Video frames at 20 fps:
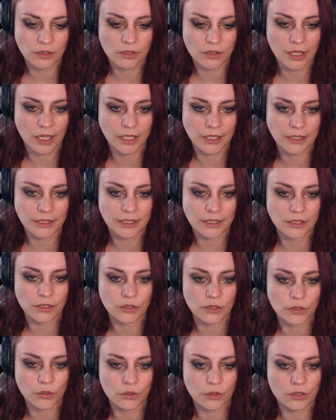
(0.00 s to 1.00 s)
I didn't
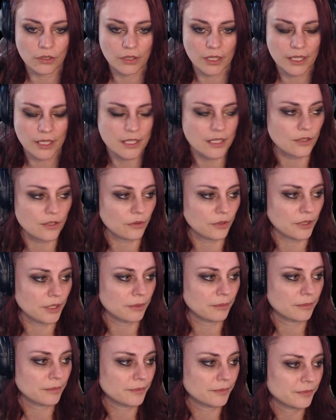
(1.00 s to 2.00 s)
talk the last stream.